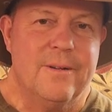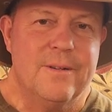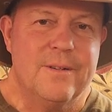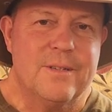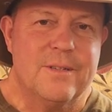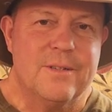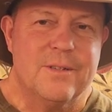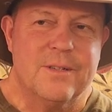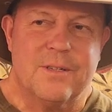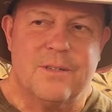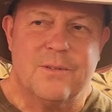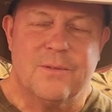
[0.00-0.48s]

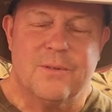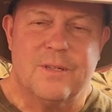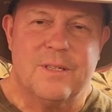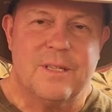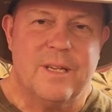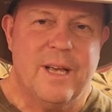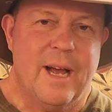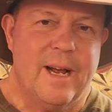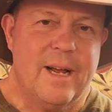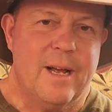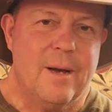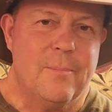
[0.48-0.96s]
just to
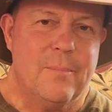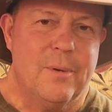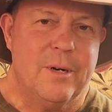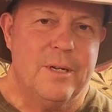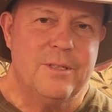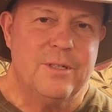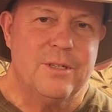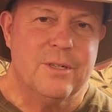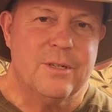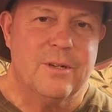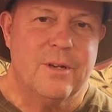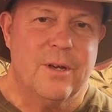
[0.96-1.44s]
attack a
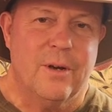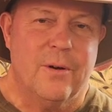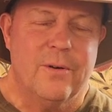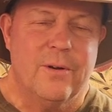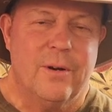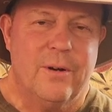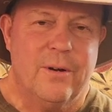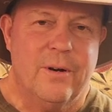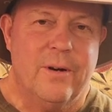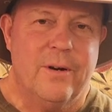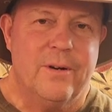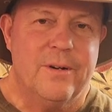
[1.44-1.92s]
bunch of
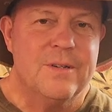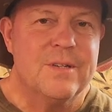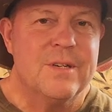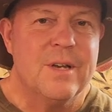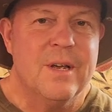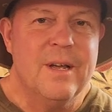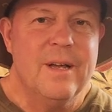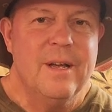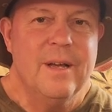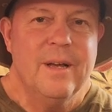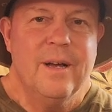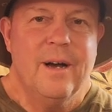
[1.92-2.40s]
goat herders